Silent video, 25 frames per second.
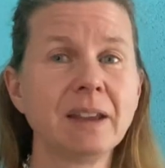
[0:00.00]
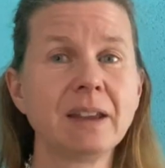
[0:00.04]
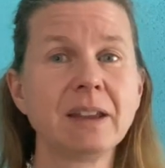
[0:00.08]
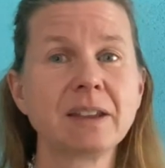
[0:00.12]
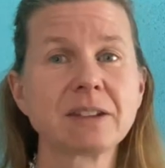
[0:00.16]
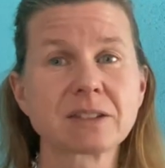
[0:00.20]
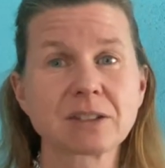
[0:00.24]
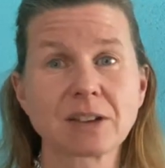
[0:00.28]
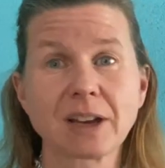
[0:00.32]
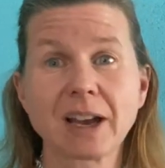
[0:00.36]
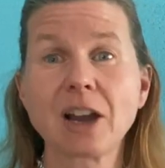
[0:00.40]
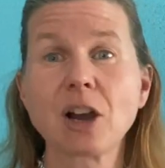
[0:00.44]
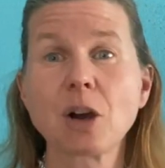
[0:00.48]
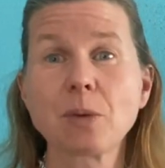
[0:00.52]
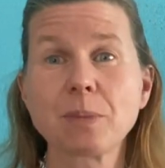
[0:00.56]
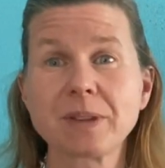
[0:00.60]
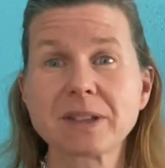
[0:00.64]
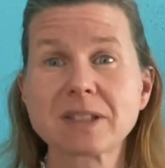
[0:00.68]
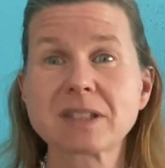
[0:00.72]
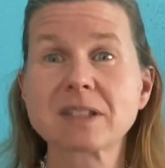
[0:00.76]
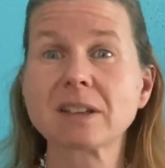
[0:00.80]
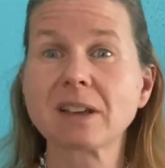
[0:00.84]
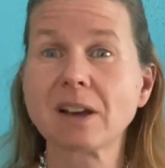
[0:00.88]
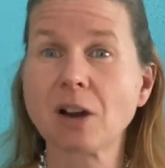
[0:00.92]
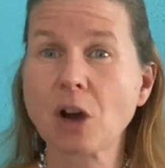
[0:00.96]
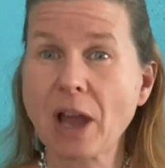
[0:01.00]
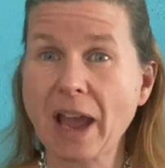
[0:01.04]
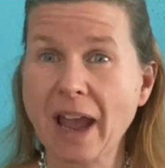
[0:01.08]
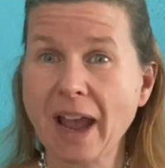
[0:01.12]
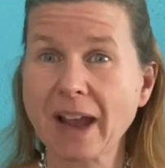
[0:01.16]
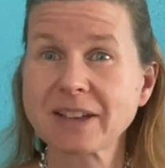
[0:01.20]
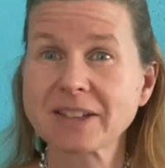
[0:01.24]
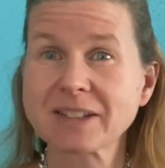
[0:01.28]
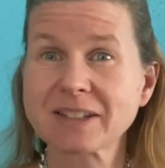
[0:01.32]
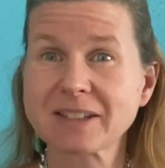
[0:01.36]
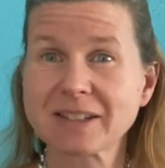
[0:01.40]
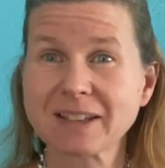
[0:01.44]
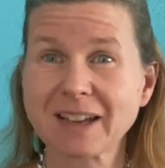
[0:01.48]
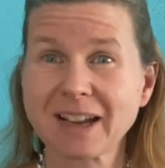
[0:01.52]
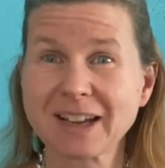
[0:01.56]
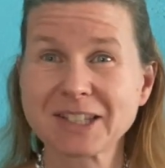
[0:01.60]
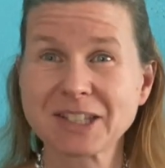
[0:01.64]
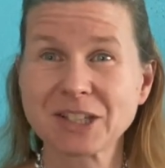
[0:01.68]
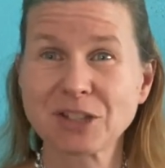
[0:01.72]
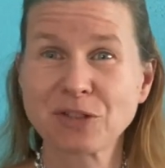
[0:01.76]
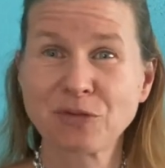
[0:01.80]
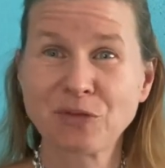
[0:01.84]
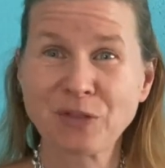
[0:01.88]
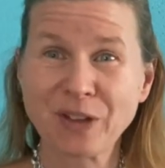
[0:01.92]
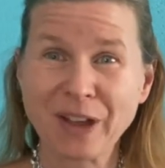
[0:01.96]
So I hope this exercise
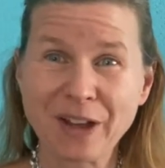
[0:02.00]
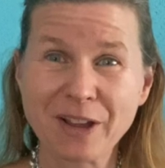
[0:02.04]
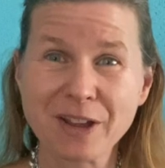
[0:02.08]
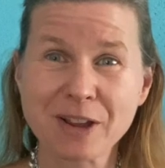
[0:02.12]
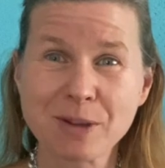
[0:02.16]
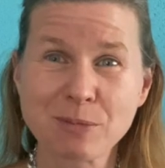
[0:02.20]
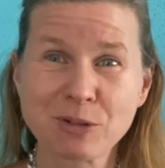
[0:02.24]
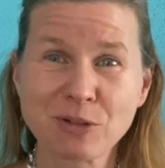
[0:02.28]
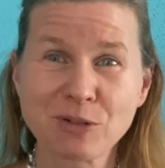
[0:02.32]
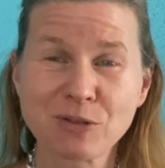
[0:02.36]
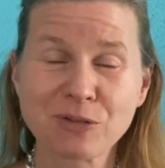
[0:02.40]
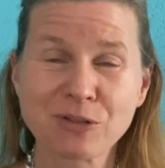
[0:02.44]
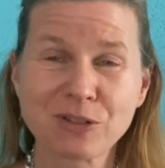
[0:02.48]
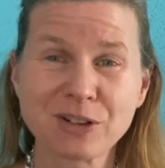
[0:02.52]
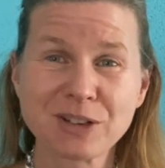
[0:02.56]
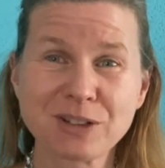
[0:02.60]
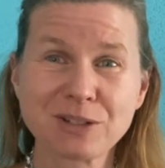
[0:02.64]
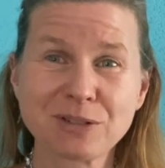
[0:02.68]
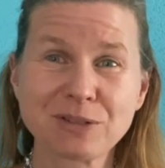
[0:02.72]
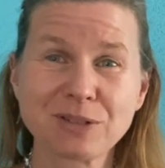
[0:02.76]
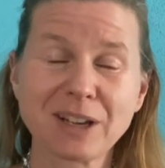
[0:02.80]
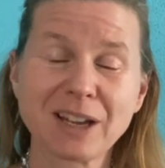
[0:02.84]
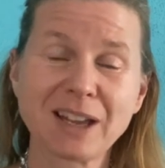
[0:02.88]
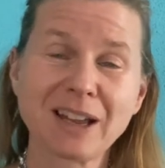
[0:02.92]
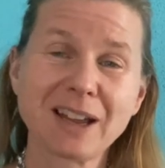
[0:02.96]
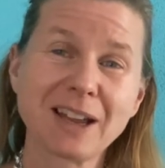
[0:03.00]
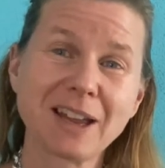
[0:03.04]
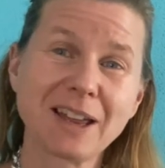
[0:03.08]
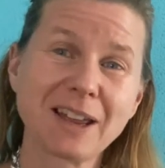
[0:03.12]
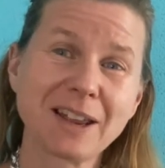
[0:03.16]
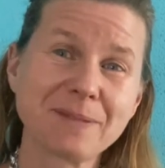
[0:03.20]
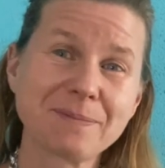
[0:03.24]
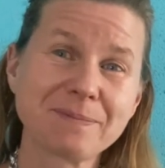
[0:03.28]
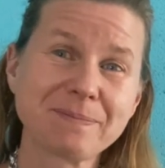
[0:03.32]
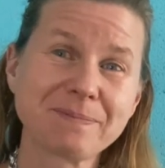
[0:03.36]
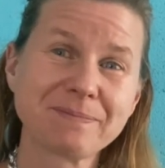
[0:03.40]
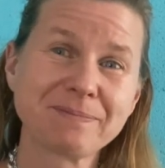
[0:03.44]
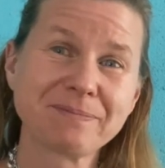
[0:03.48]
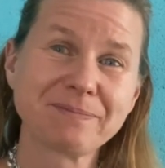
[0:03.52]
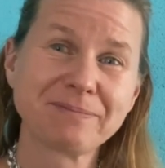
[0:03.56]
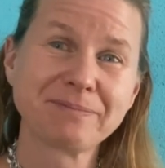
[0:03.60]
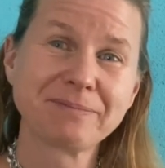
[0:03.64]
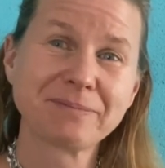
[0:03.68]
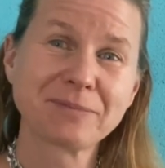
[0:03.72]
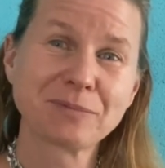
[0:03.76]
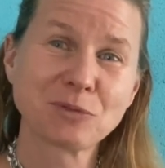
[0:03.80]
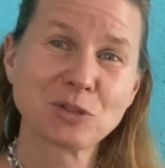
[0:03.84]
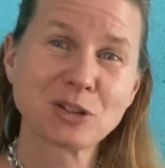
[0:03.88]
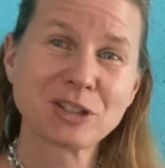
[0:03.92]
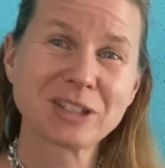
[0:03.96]
is valuable for you, and
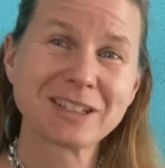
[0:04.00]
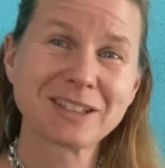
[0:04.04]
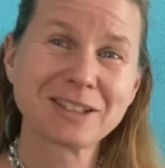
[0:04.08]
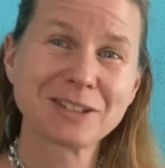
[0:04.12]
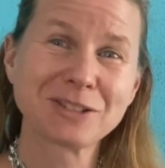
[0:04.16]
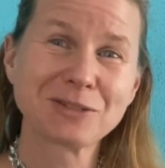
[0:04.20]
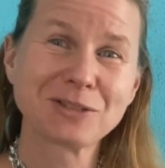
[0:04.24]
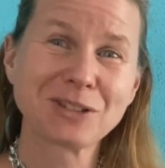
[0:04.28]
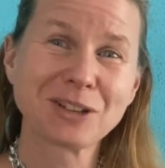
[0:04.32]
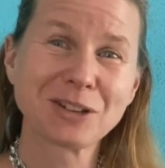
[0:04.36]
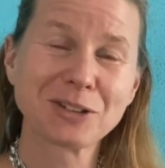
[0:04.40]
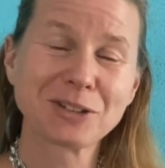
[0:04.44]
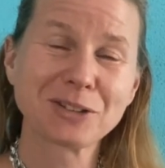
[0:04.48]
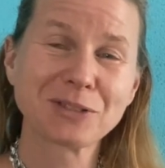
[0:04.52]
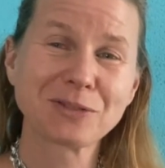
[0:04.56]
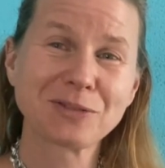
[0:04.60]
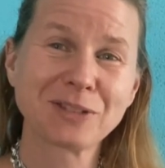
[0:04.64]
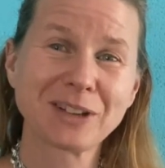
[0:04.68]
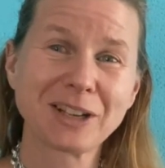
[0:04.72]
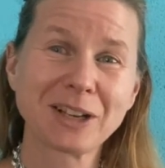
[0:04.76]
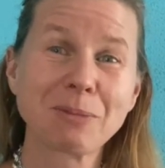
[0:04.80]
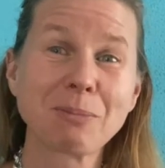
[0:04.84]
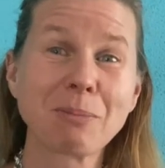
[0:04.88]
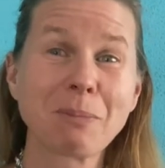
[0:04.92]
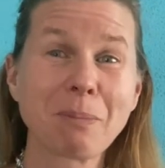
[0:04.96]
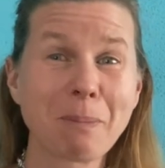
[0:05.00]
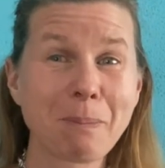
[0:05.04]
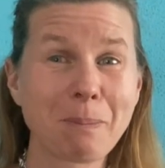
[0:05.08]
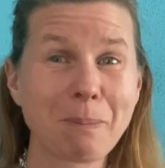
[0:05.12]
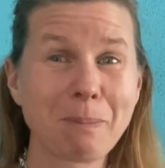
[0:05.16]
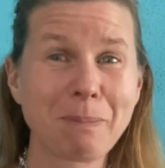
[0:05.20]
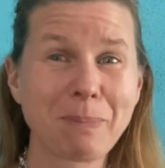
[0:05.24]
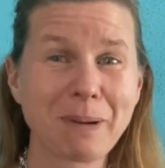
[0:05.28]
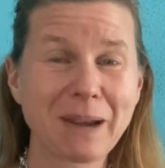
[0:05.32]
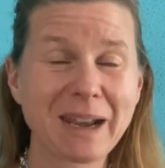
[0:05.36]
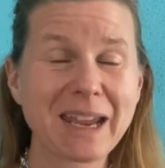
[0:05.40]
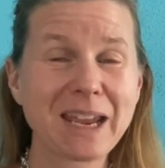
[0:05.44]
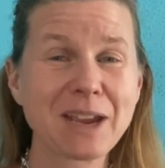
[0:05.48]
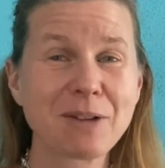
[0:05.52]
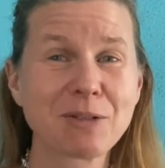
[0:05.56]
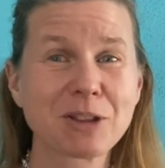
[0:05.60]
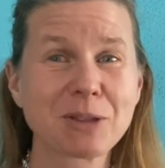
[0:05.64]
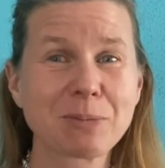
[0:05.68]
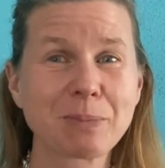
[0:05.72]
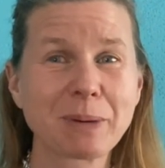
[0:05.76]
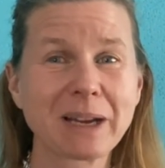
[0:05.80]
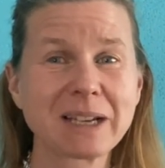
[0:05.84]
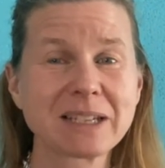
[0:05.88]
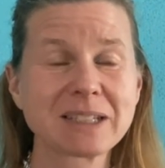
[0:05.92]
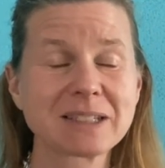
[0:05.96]
wishing you a lot of fun. Play
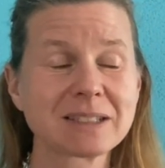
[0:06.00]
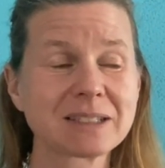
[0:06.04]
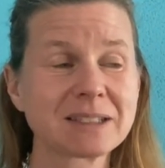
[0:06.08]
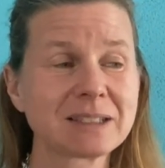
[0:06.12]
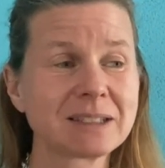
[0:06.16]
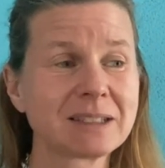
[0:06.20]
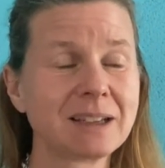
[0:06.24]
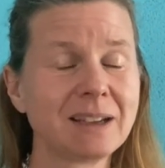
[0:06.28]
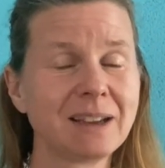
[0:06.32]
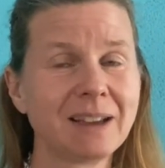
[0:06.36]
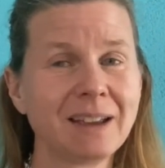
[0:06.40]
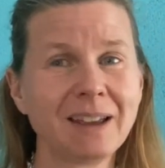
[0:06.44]
with passion.